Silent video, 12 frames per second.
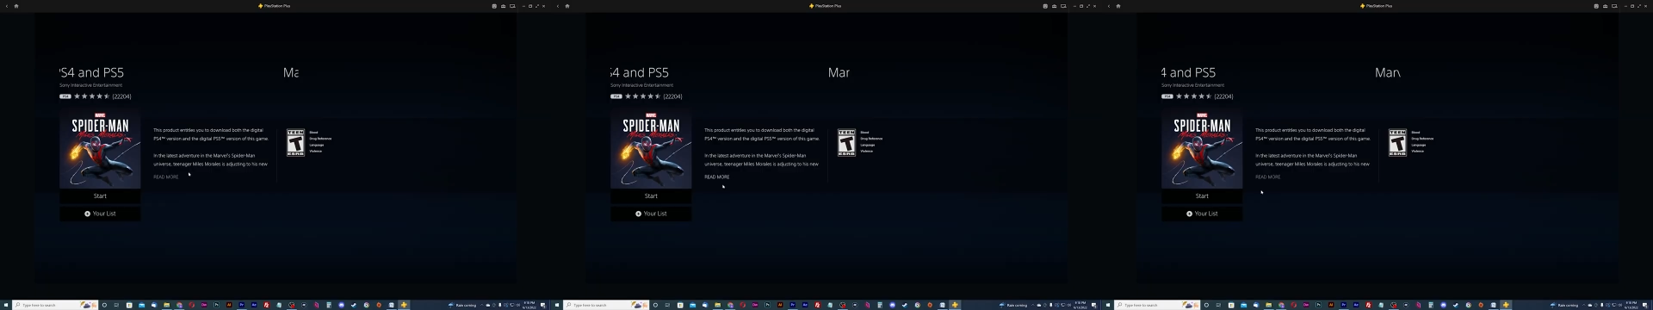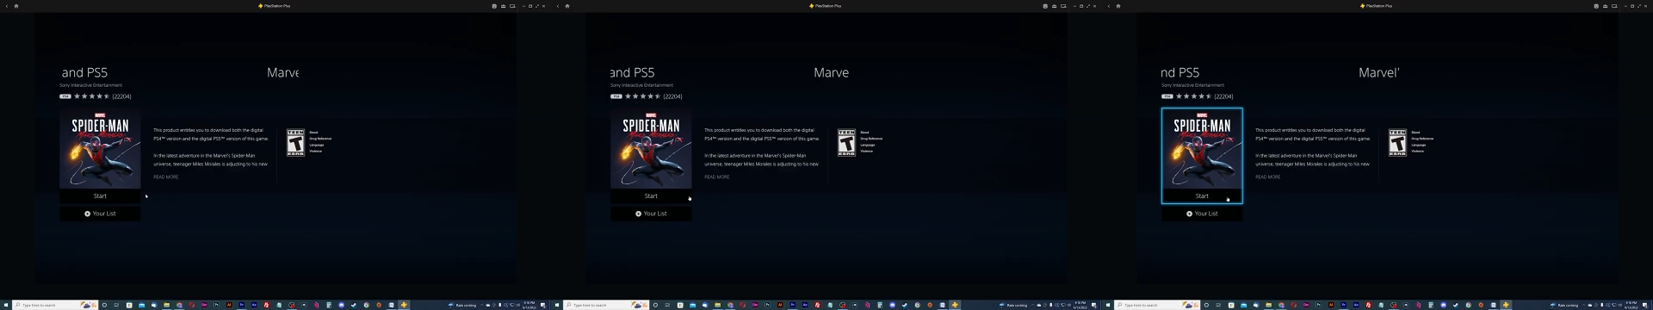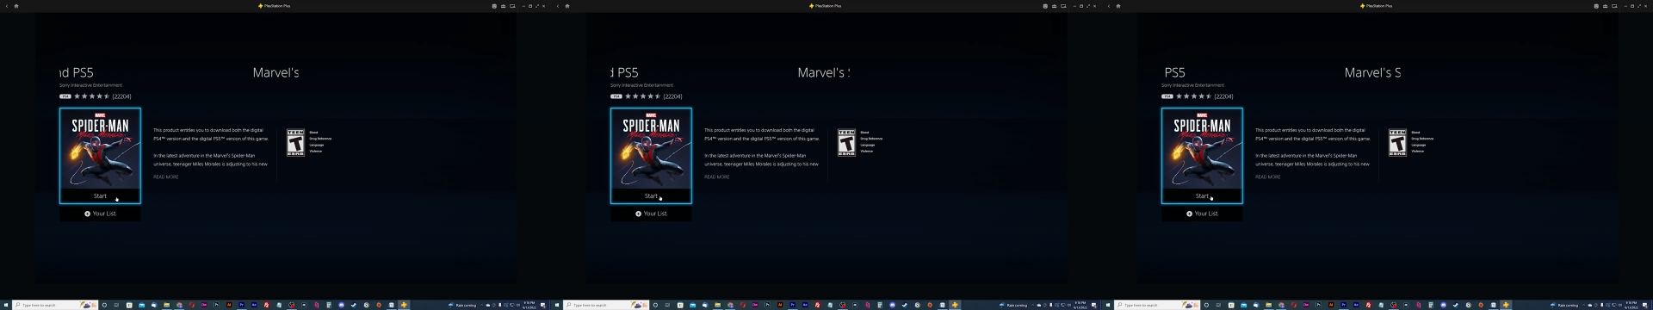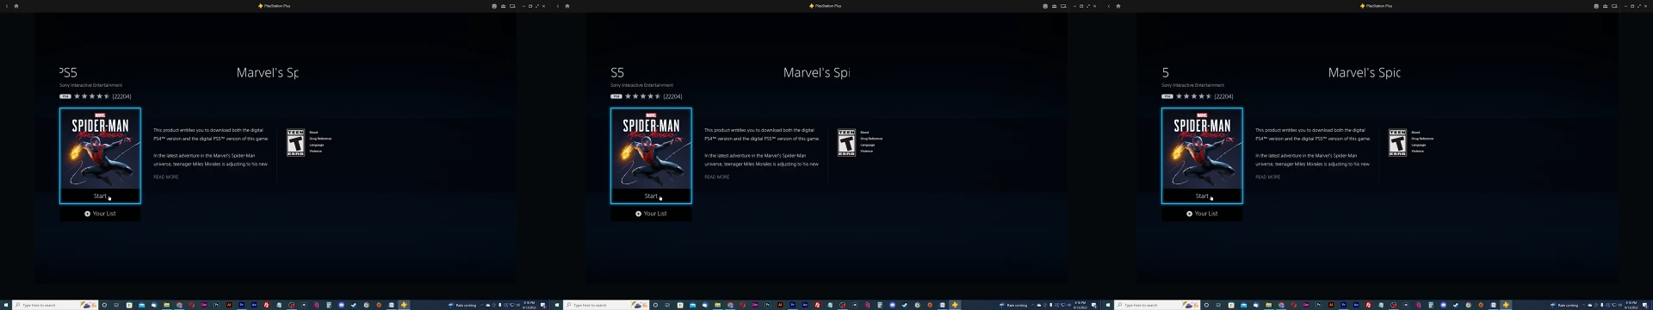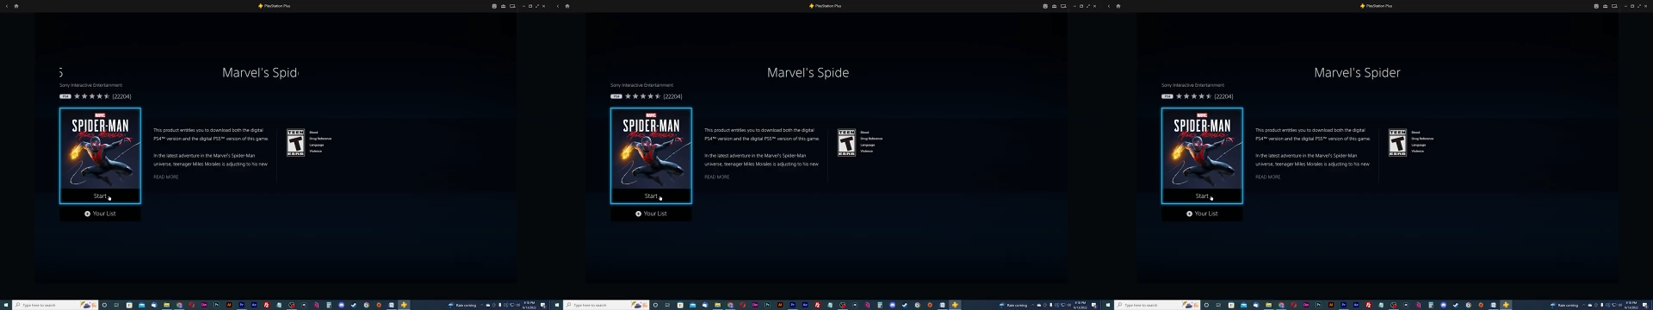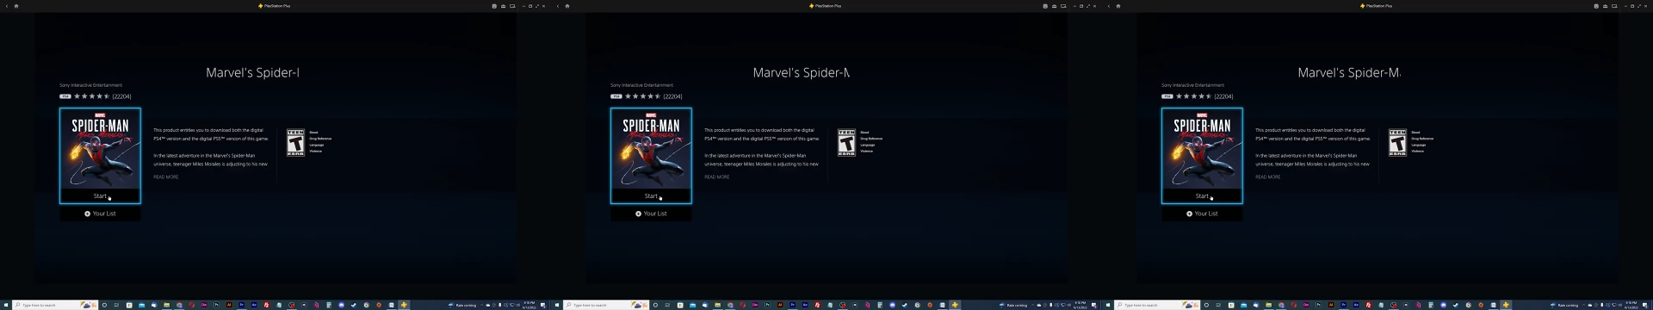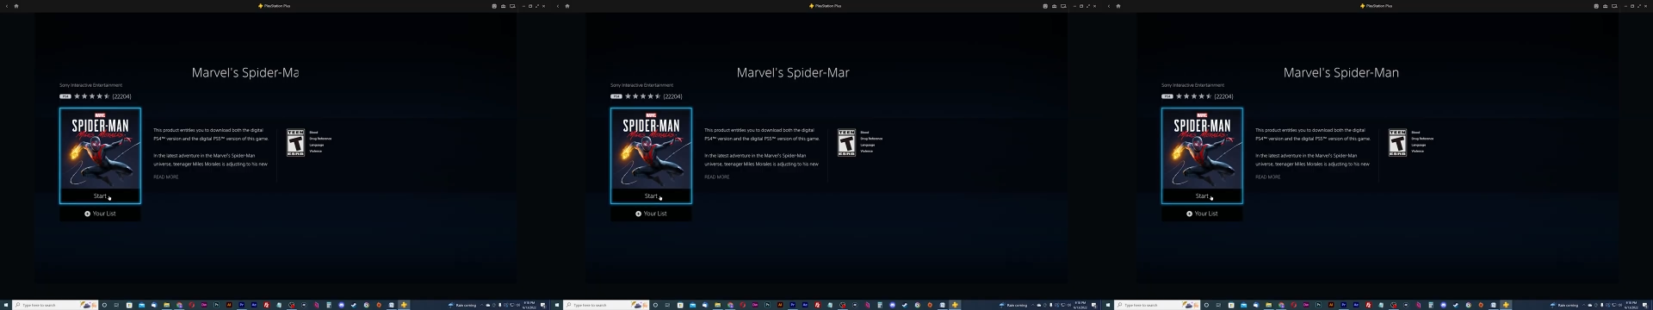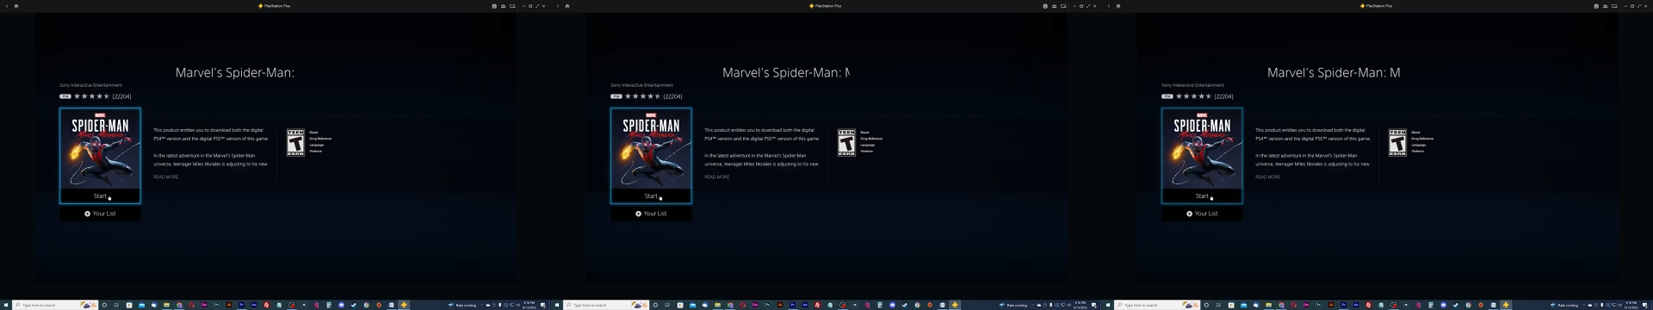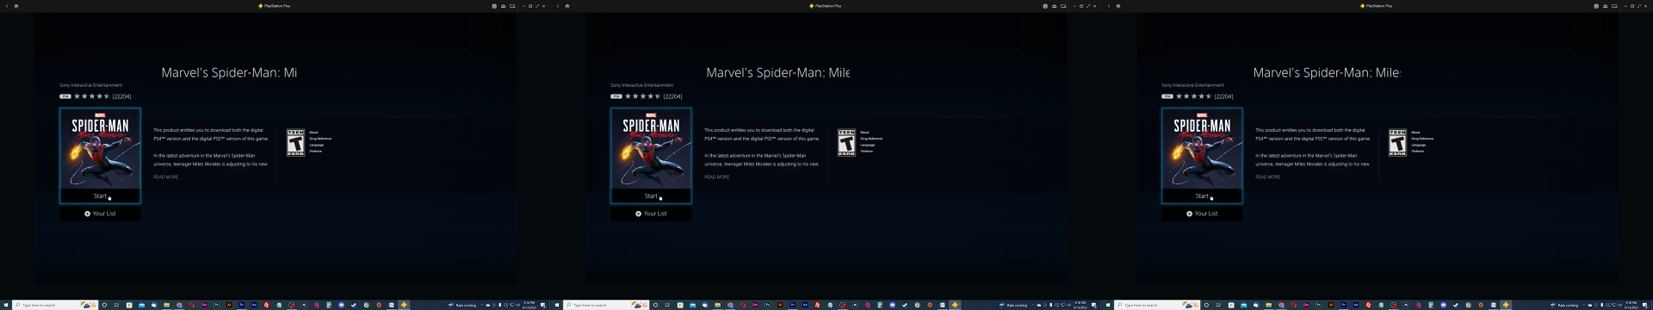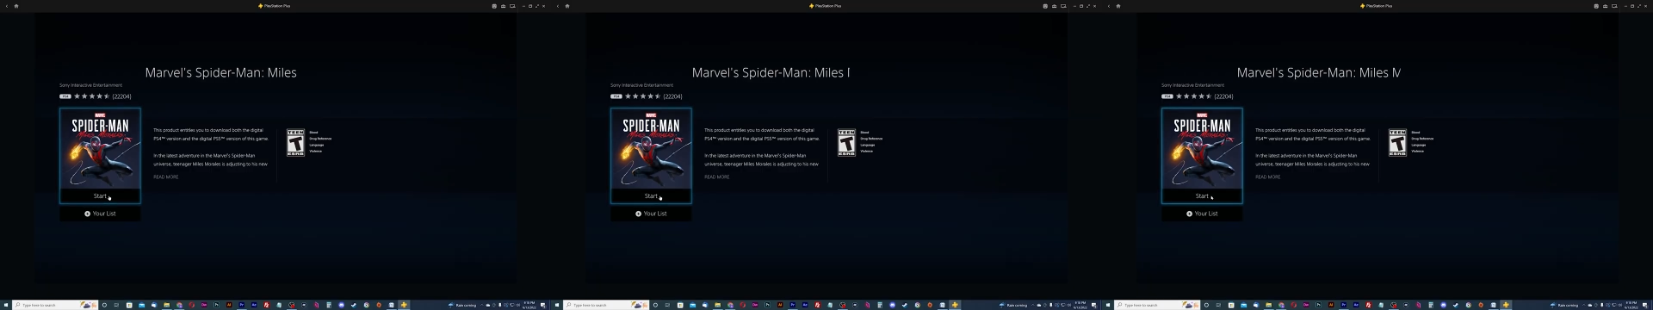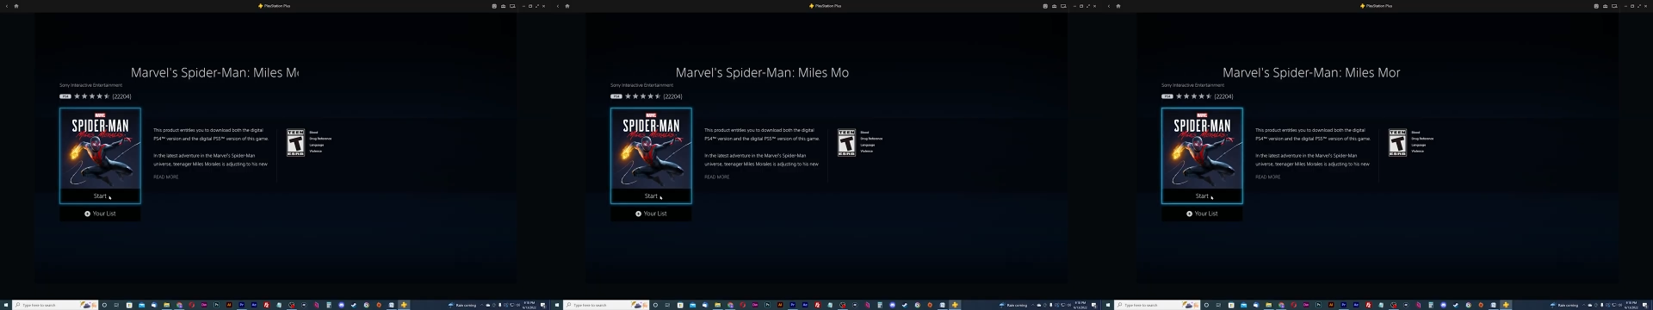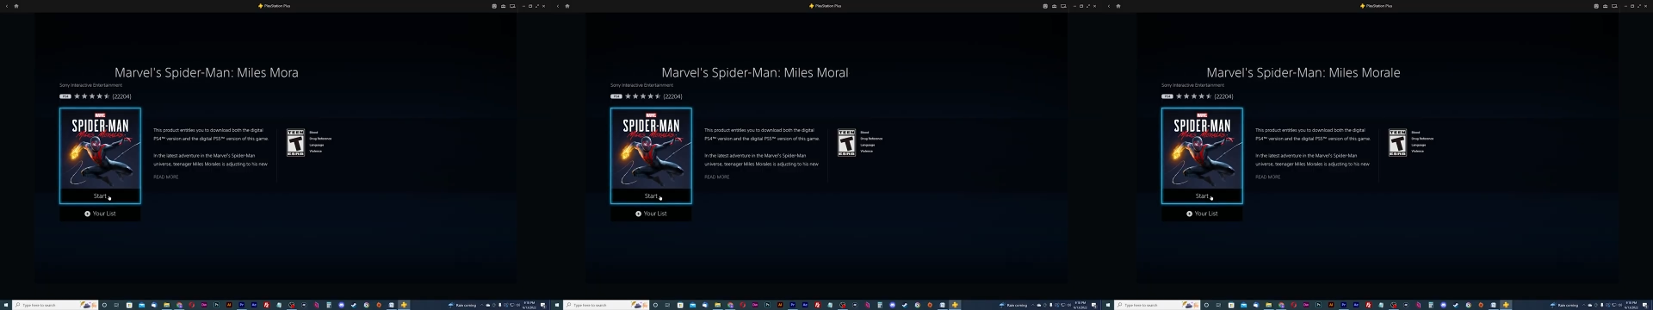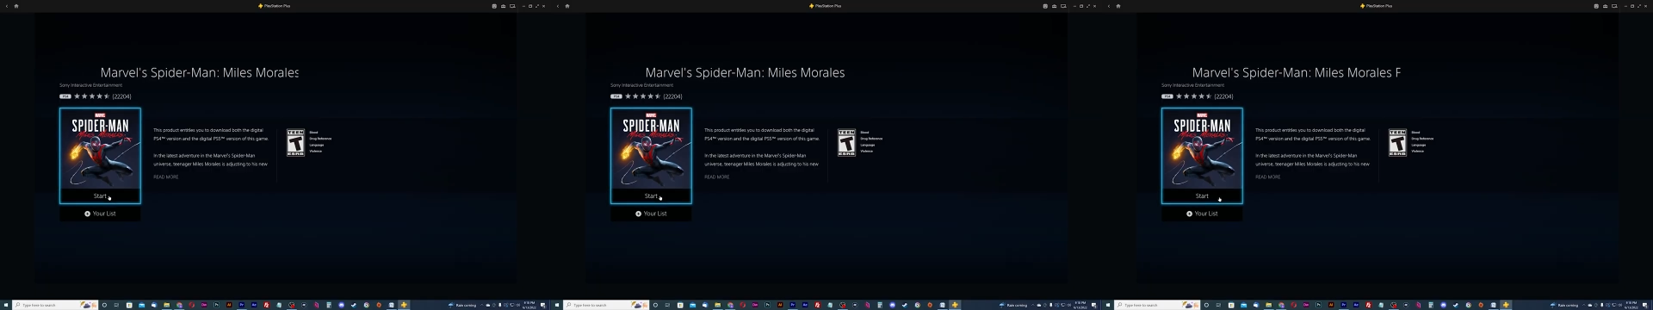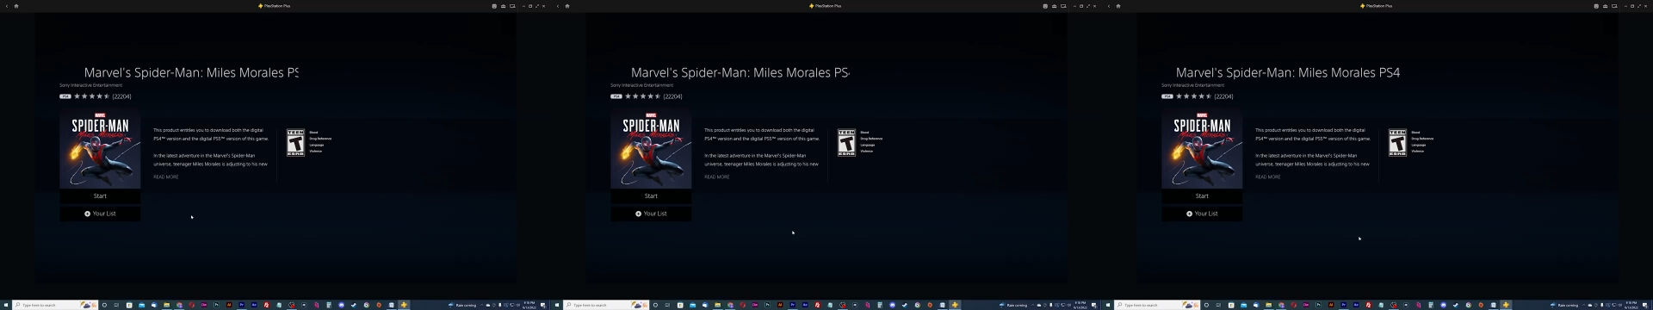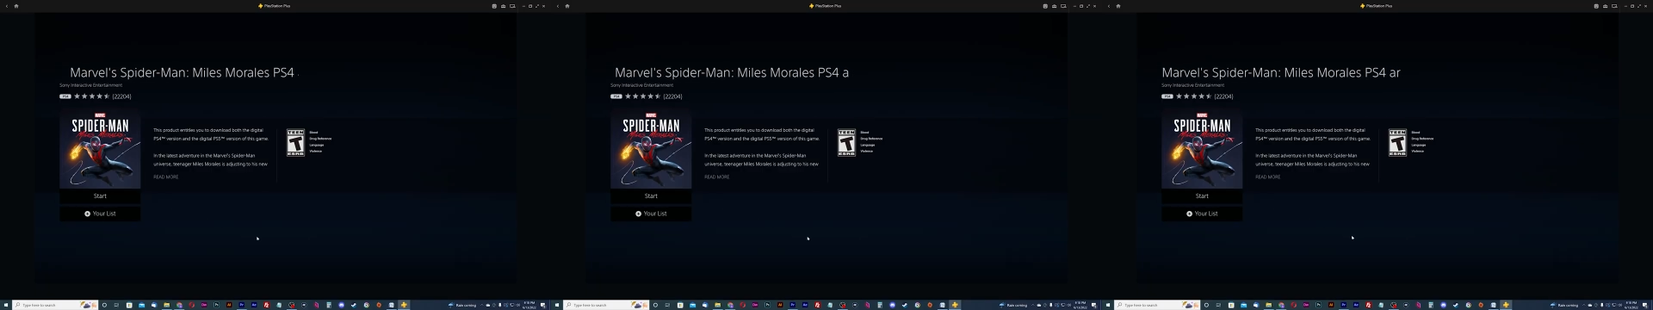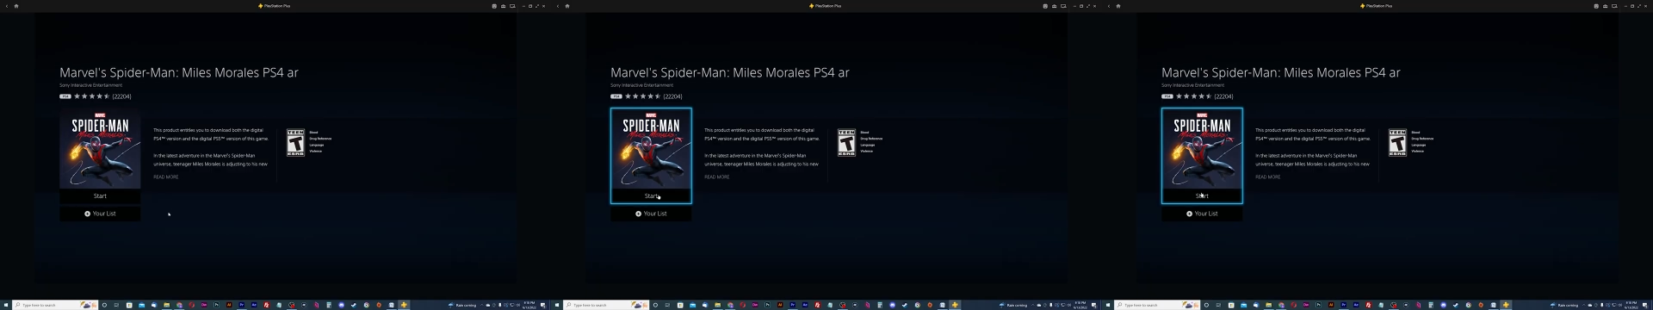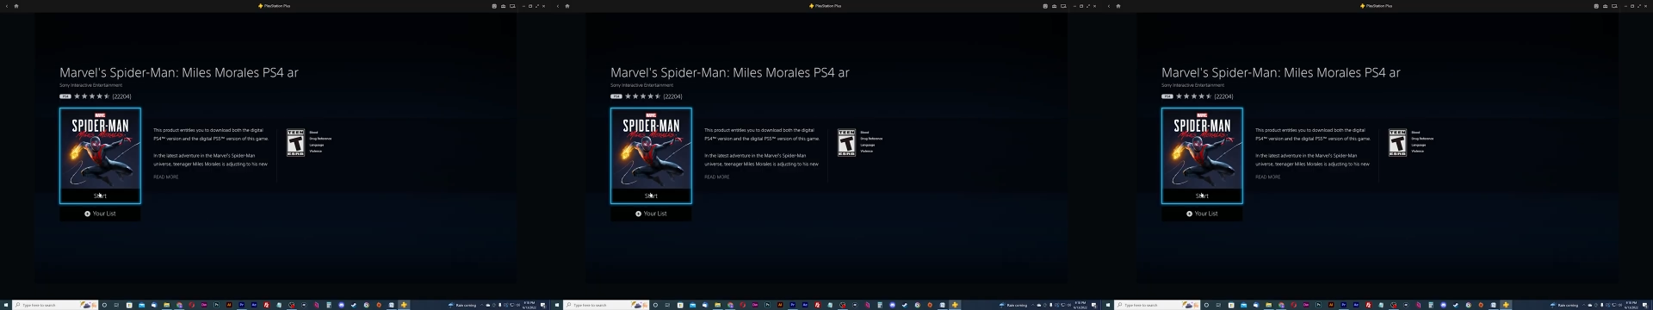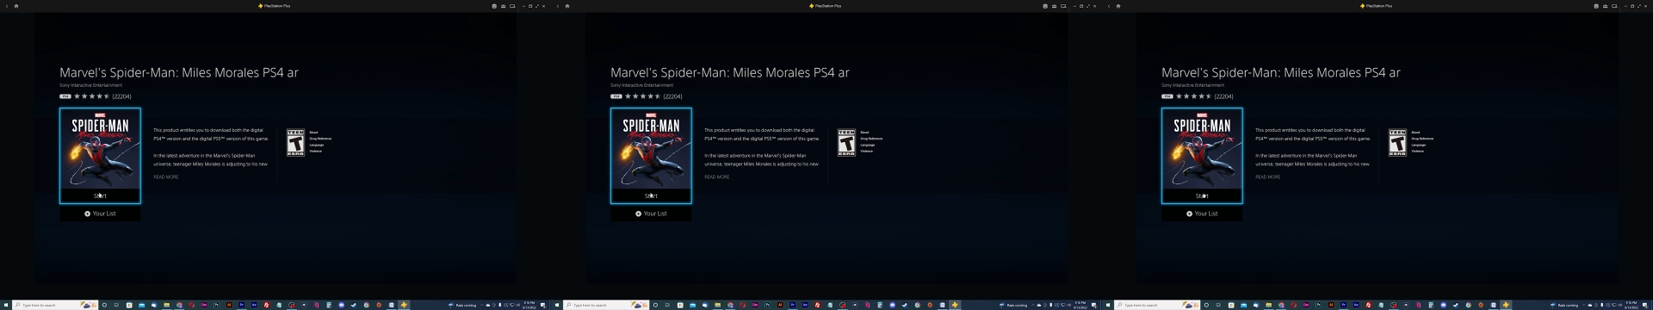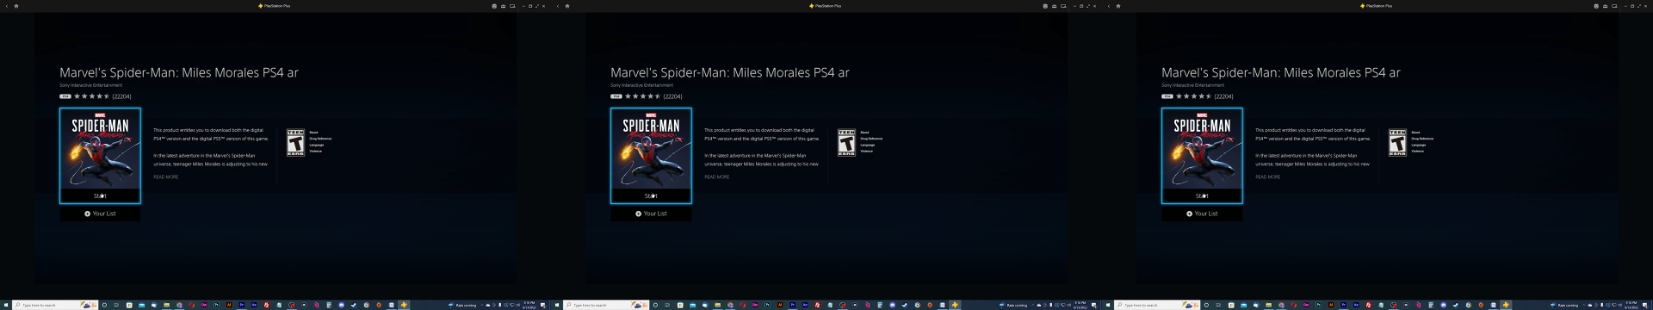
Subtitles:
No face is visible, so there are no lips to read.